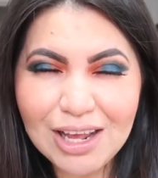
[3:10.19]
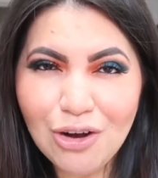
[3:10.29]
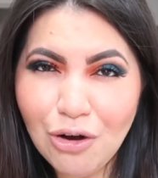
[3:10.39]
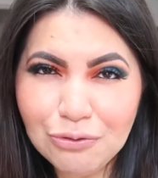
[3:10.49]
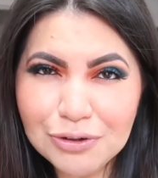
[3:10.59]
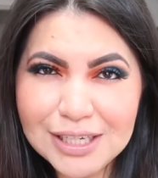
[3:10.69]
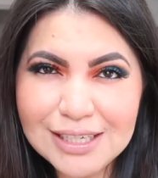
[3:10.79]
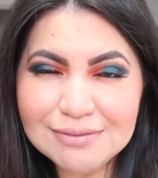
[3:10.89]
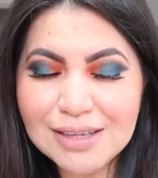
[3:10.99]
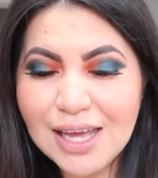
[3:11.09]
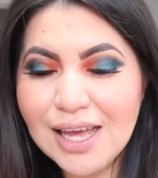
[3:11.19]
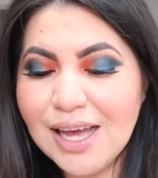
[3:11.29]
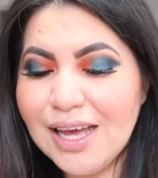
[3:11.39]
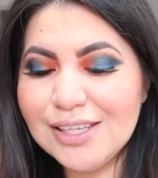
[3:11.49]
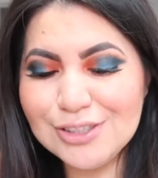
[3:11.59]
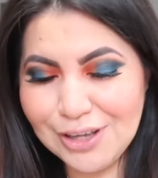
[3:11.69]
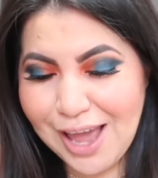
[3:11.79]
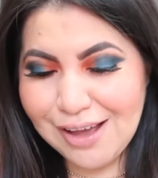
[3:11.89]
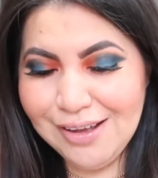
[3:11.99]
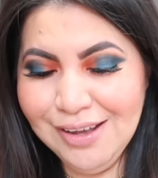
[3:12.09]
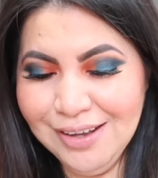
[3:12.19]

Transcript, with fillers: hopefully so yeah